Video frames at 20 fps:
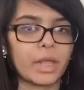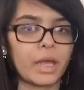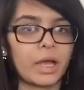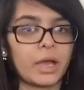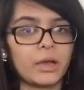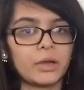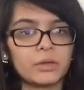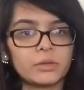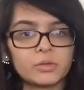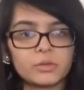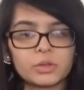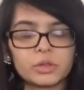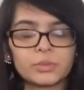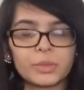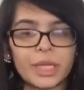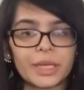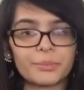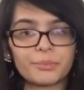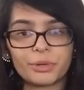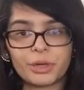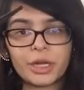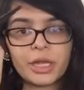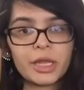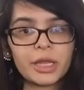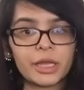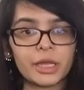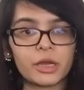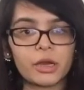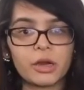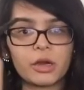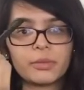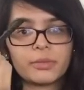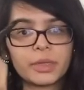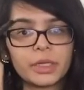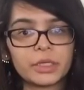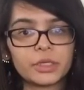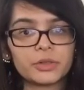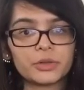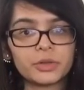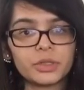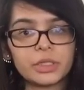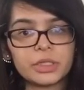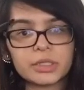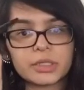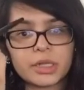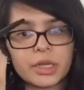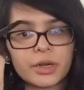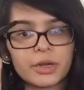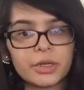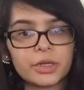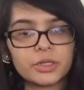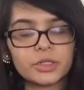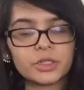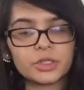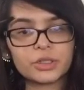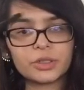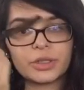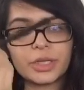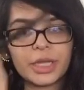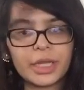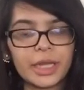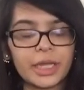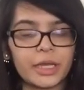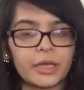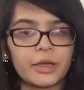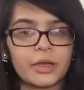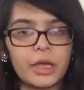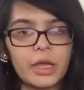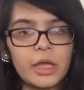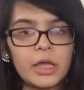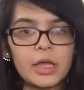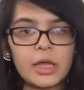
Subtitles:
will like put it like on my crease area just to get like a